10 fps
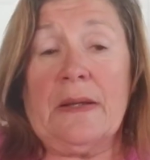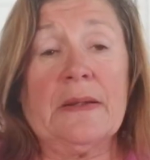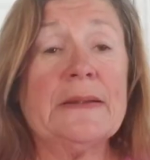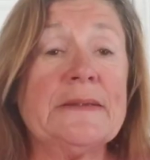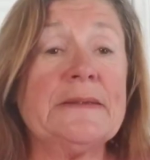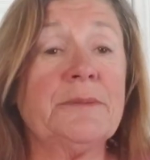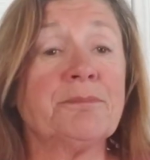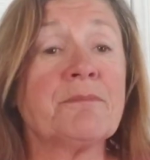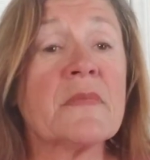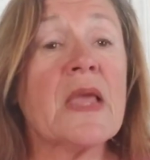
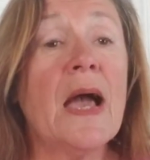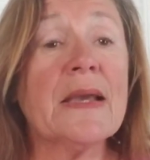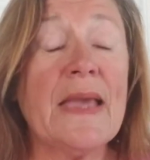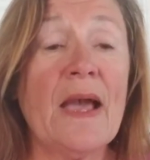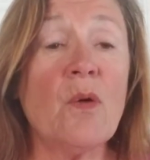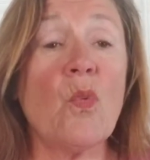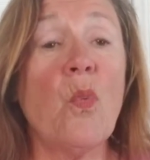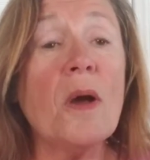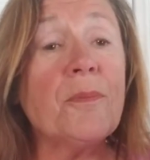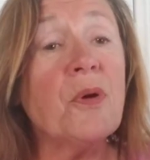um, account,
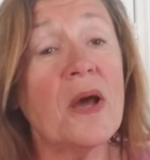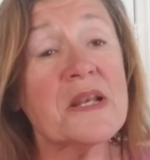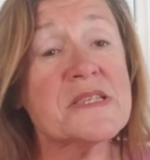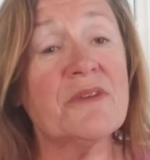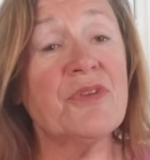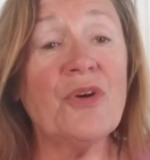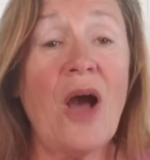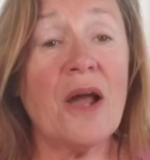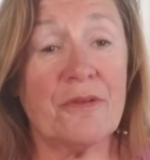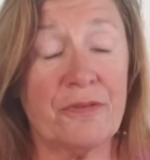what products have you
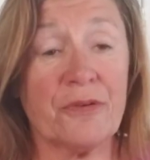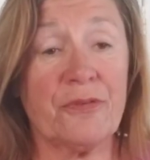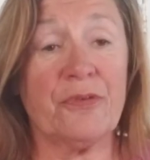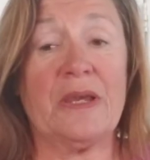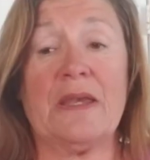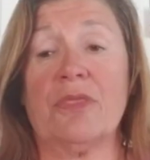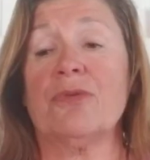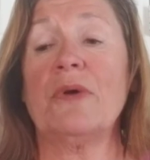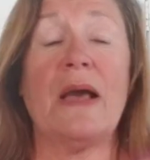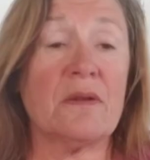gotten for free
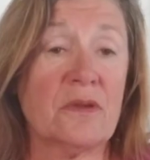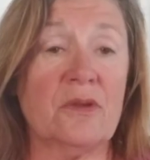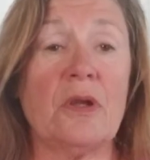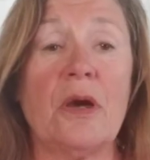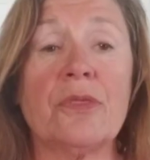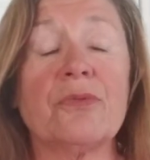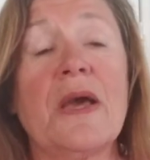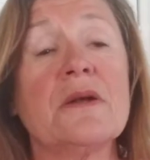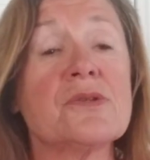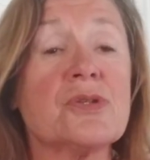throughout, you know,
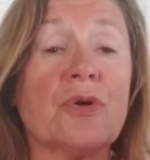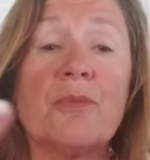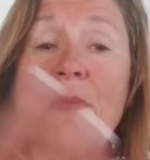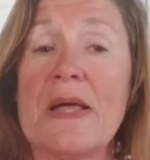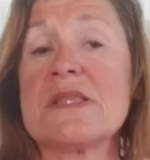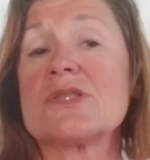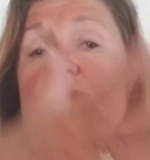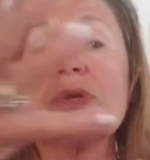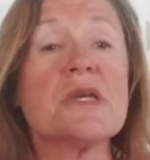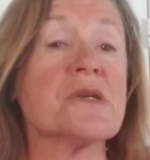throughout your months
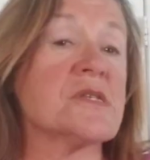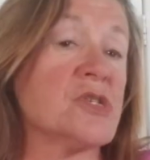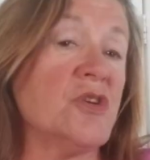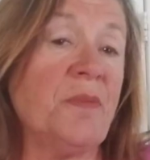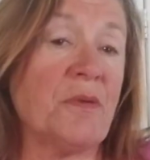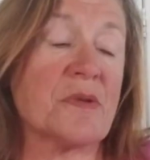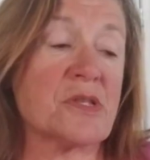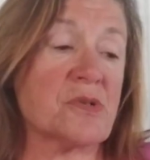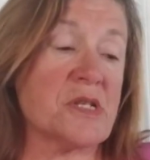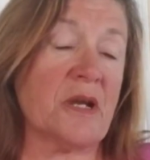or years that you've been with
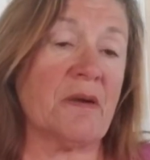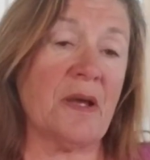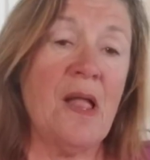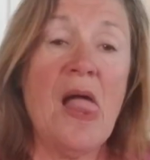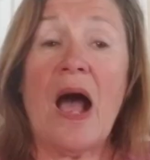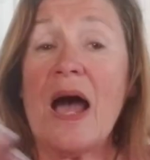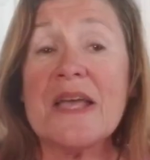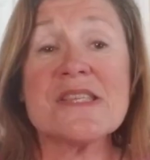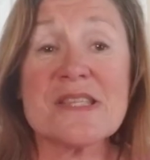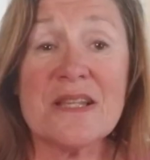doTERRA?
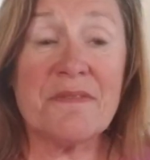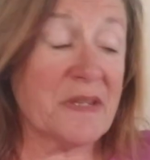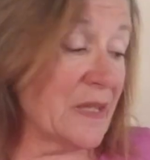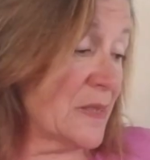I just love to get